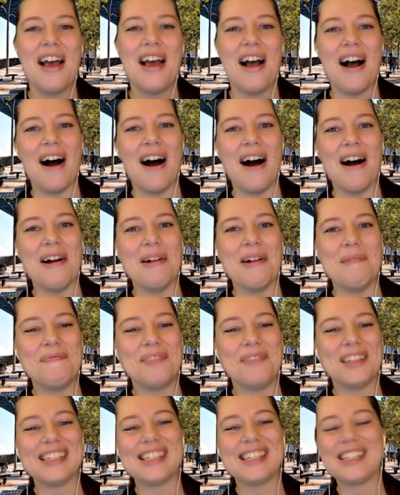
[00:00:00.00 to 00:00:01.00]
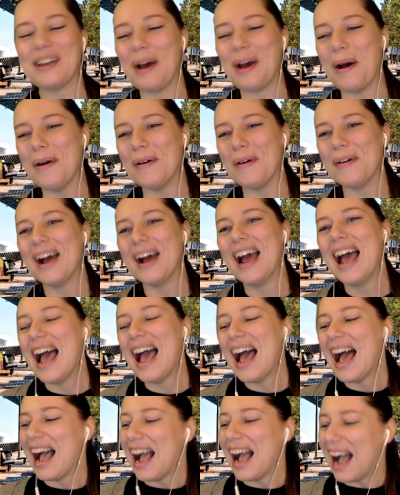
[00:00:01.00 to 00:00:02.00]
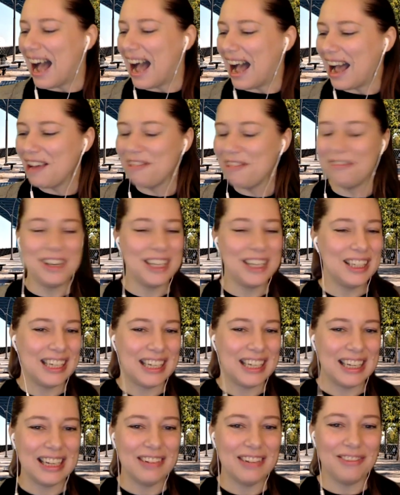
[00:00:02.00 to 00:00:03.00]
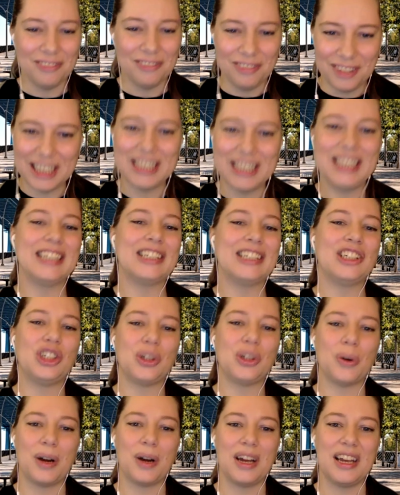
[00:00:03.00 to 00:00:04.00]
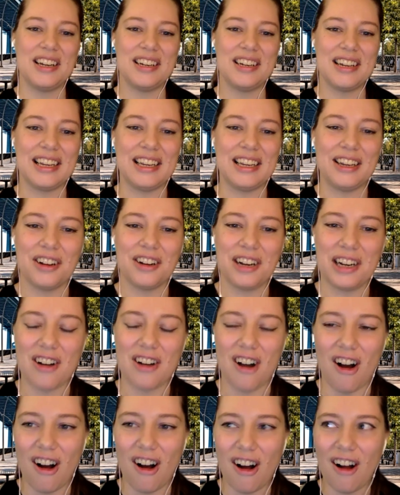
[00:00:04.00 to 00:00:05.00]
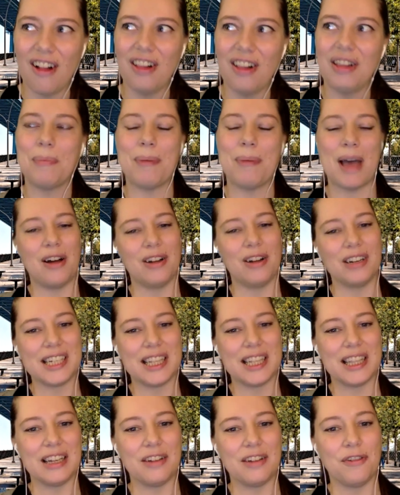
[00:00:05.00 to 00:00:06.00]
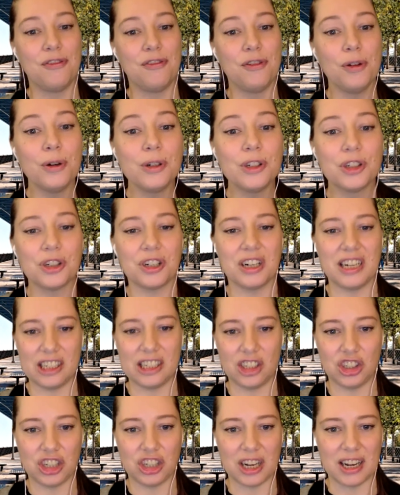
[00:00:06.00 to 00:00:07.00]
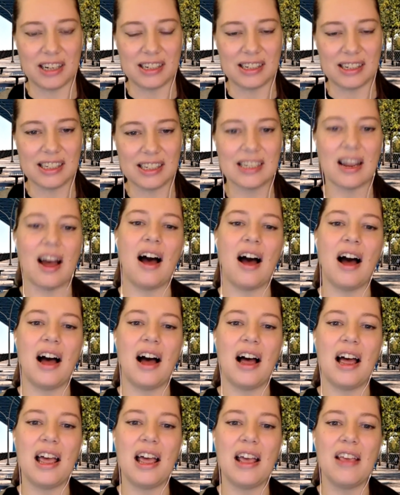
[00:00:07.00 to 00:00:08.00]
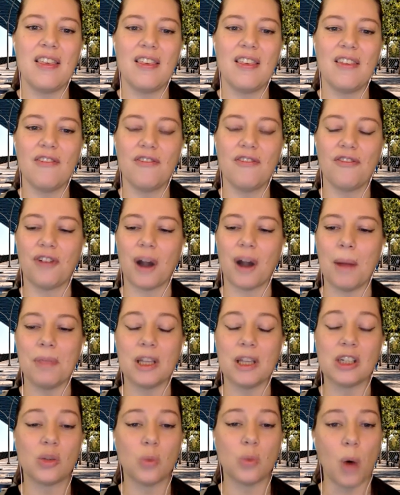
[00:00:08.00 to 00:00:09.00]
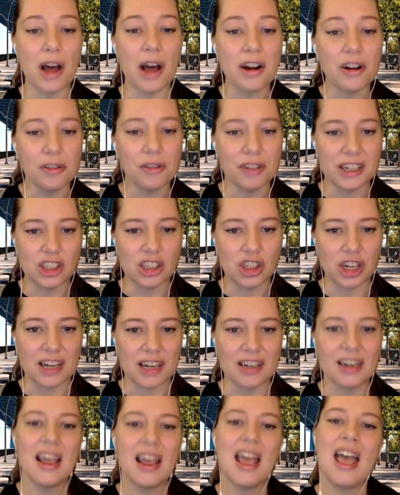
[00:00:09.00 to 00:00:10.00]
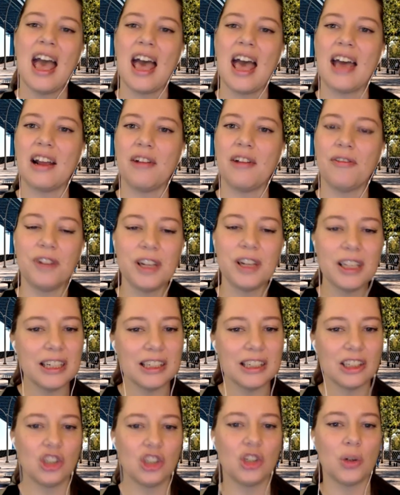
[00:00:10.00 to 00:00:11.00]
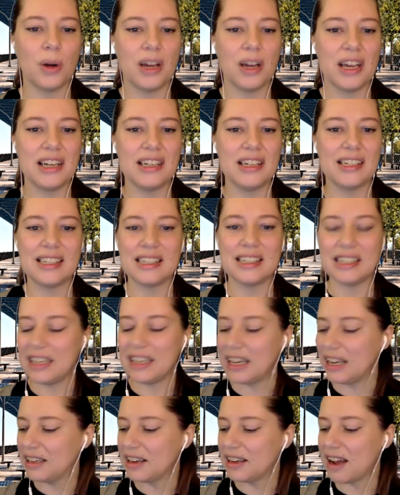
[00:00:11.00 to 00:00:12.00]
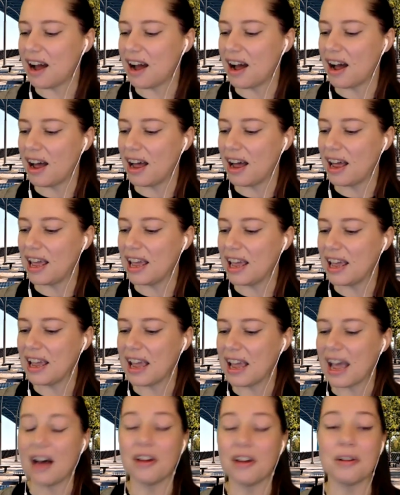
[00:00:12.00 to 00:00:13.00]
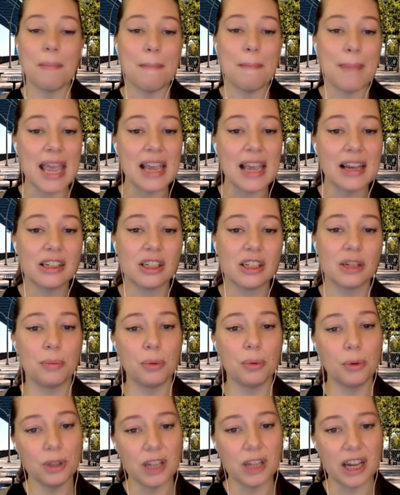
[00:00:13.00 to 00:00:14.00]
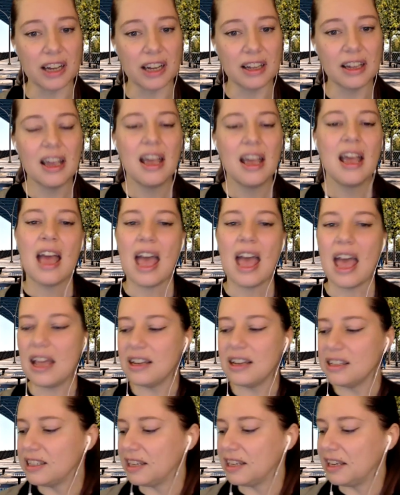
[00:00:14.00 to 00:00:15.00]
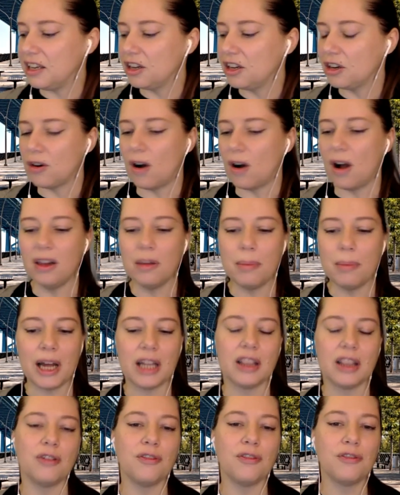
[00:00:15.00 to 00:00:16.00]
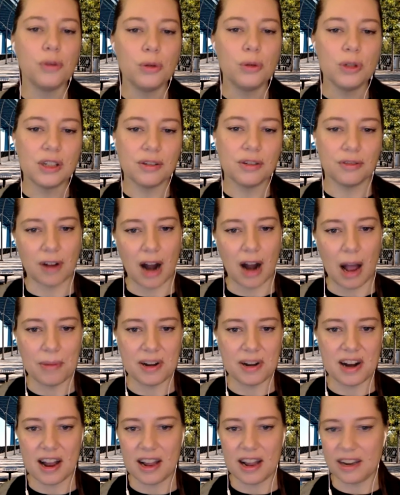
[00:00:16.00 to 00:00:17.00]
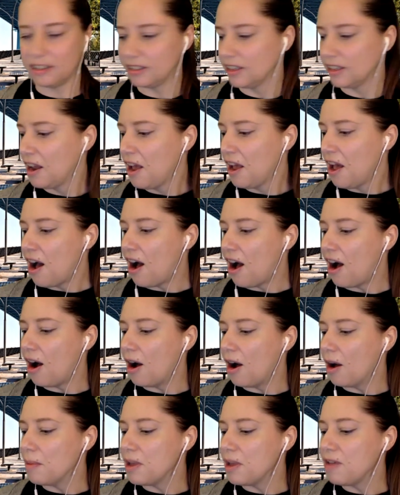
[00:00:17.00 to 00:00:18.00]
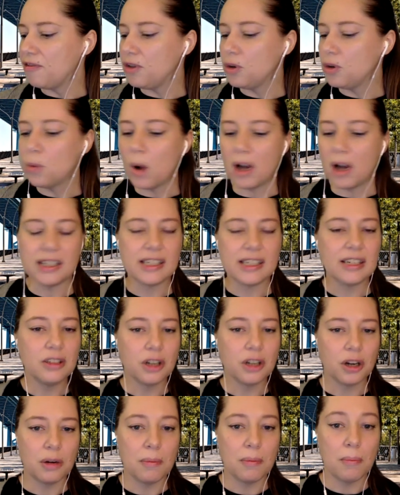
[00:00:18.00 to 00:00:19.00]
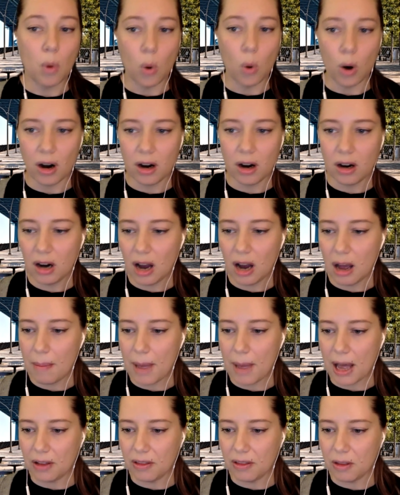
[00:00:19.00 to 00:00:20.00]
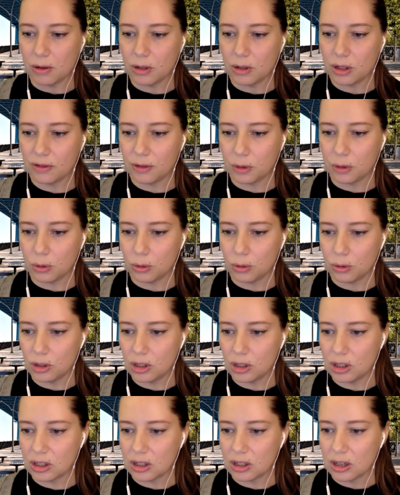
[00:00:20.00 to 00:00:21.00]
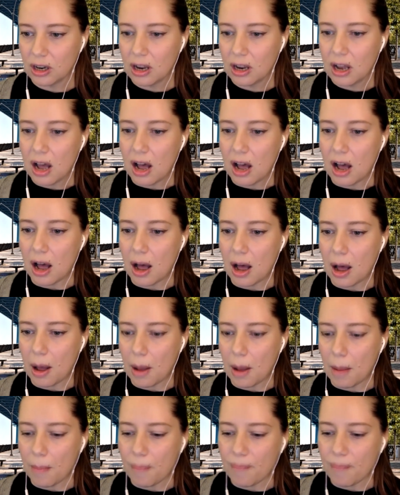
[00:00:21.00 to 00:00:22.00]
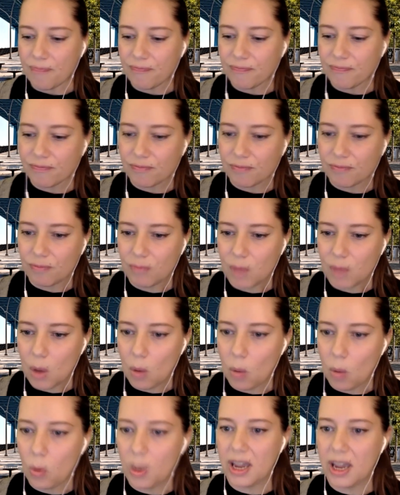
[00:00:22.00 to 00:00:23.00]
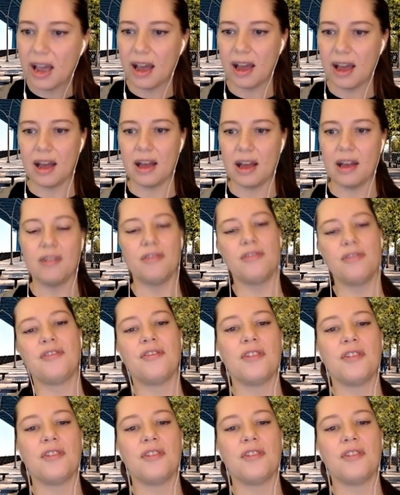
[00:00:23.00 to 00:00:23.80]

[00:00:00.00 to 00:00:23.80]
So I really, really enjoyed hearing all about the food traditions from the Swana region. And I really enjoyed seeing how to make tabbouleh and to hear all about the foods of Ramadan. If you want to learn more about those foods, um, we have